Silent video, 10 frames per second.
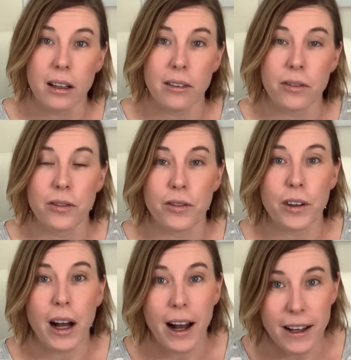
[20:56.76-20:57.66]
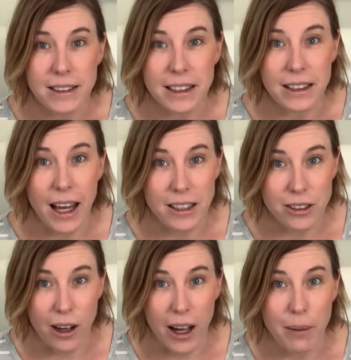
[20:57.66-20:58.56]
For us at that
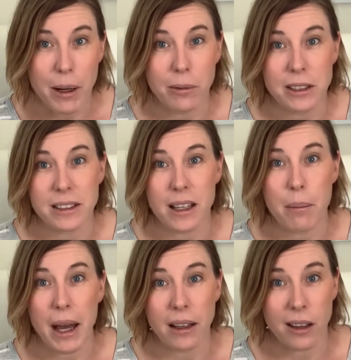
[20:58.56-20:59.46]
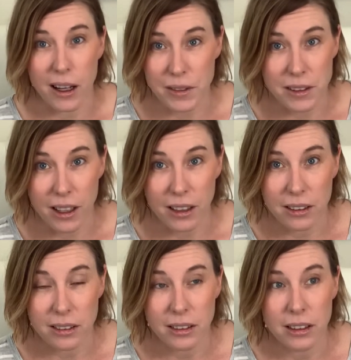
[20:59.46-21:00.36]
time, it was about
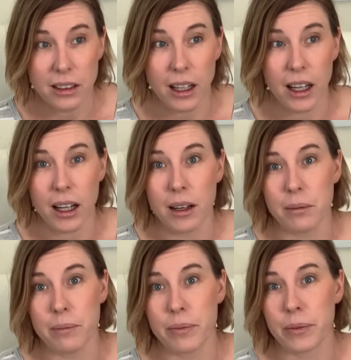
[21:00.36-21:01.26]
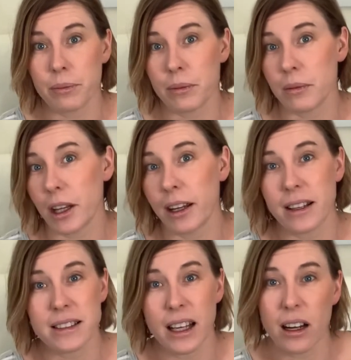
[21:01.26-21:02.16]
lifestyle. Like
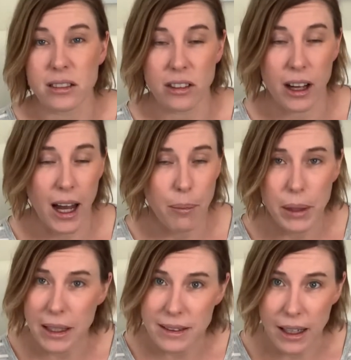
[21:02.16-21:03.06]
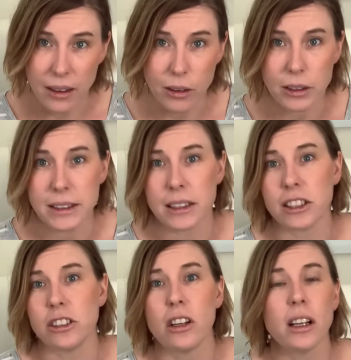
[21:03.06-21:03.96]
I said, I was not happy in St. Louis. I
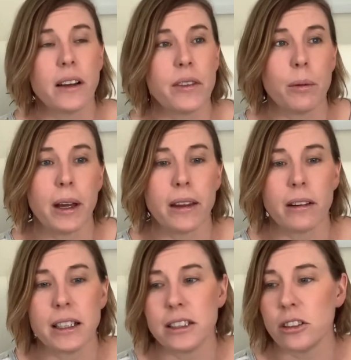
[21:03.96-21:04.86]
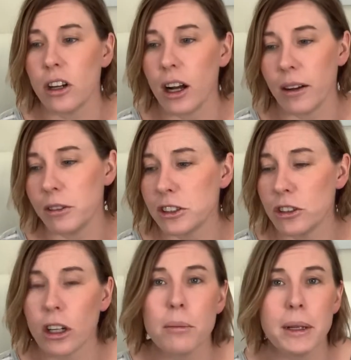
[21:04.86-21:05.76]
did not love the weather. I
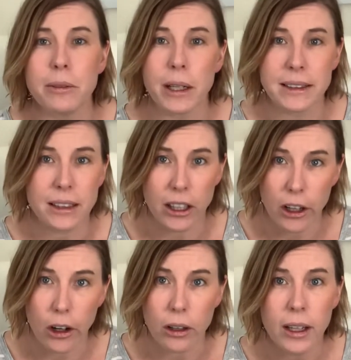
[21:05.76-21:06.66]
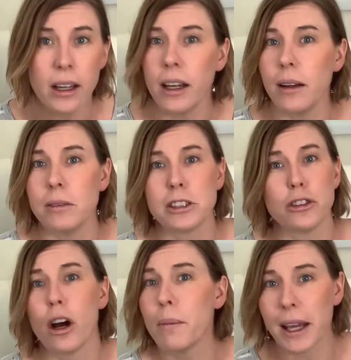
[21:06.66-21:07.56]
not a Midwest girl. It was
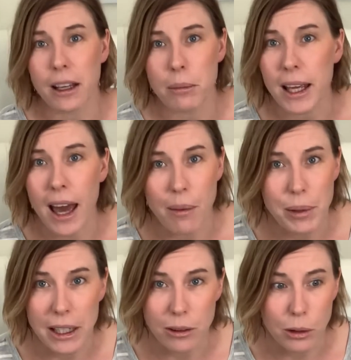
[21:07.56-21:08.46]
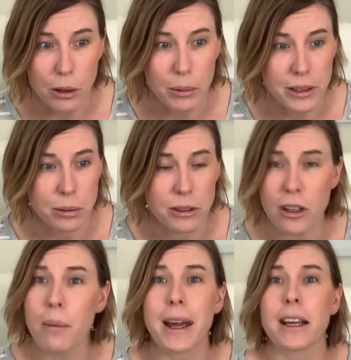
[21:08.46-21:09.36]
not making me happy at all, which was
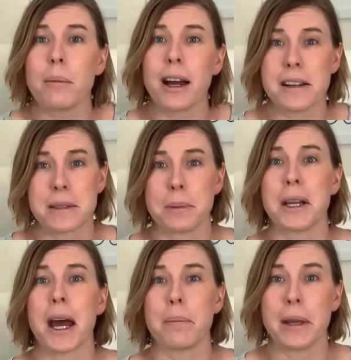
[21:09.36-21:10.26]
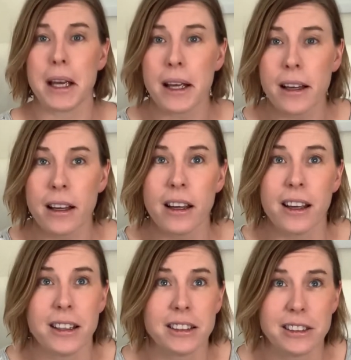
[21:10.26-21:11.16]
not making my husband happy.
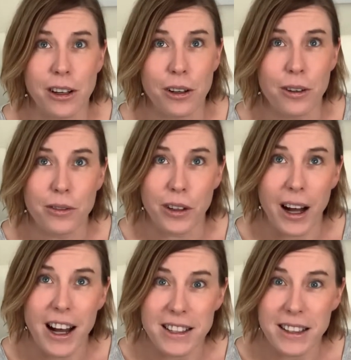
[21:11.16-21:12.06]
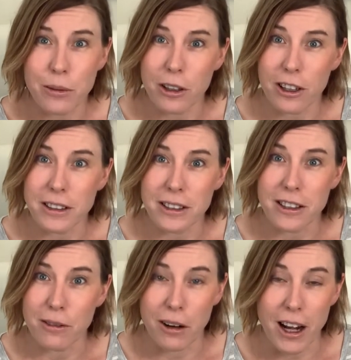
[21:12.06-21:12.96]
So for us, it was
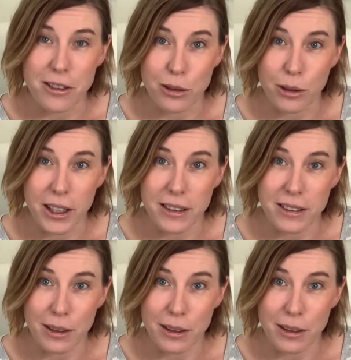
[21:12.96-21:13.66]
the right choice.